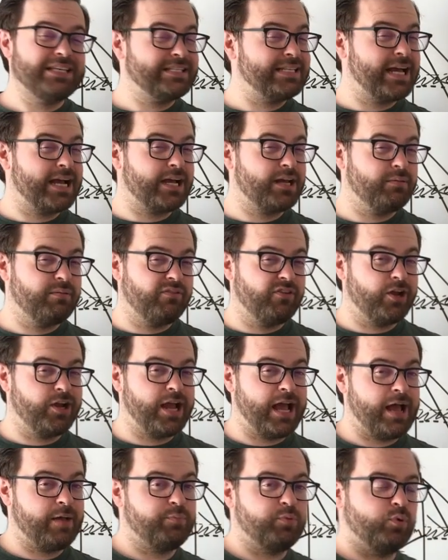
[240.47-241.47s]
is not going to be very
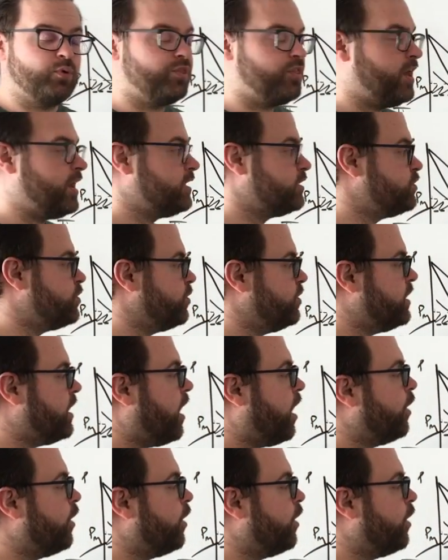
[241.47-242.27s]
happy with that. So the